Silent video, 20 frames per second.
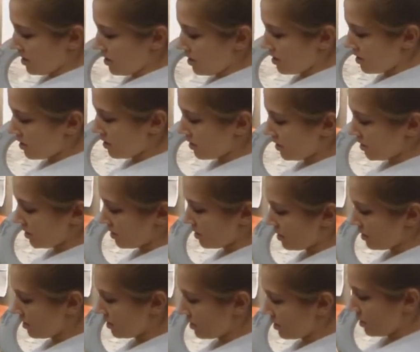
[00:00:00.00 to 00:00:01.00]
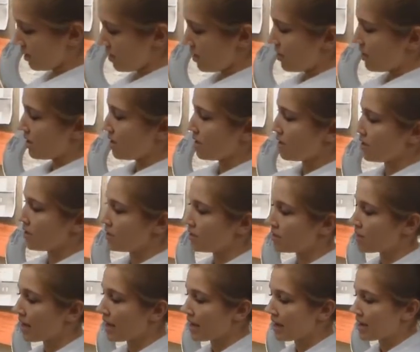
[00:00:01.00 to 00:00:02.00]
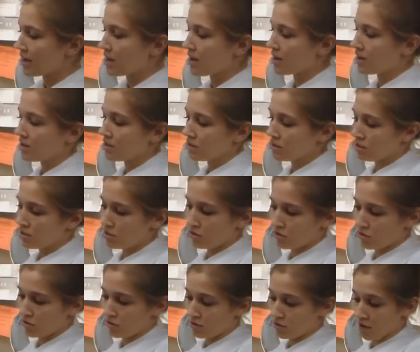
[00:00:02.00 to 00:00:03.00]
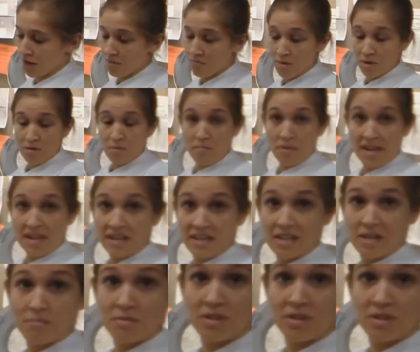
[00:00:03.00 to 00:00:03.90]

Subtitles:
This is a strep, beta